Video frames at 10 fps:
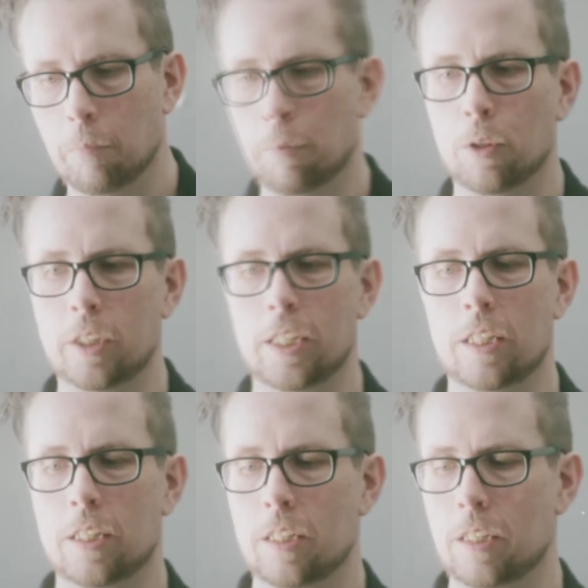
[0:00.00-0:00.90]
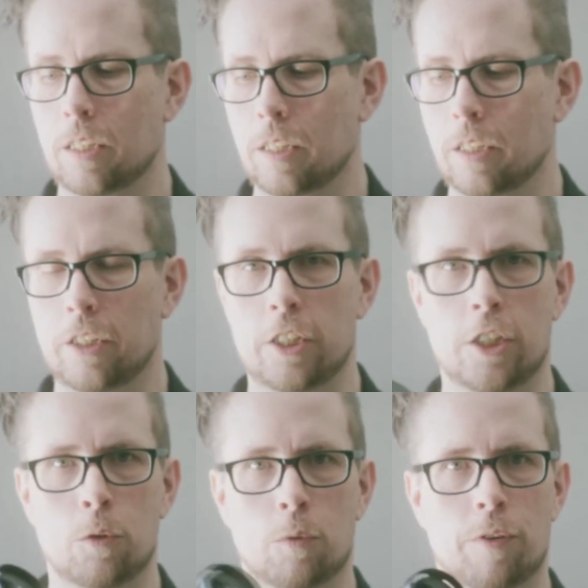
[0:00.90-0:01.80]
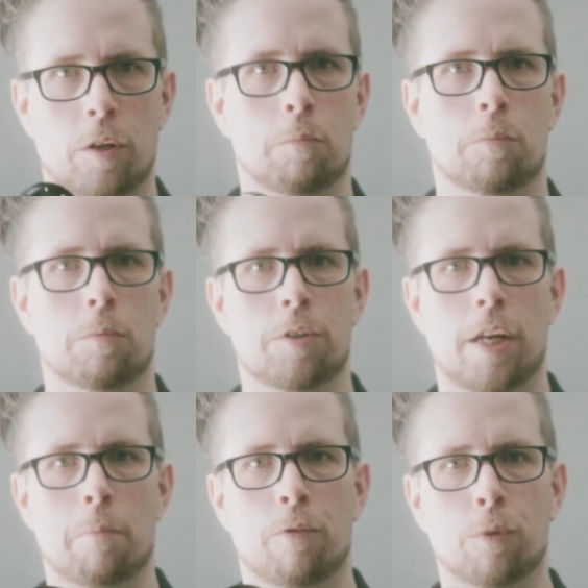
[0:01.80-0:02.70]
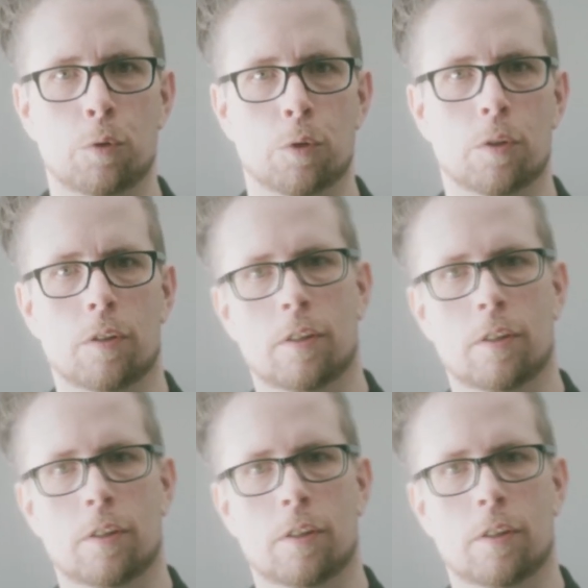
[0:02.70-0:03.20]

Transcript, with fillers: Bought this new from Cyberphoto,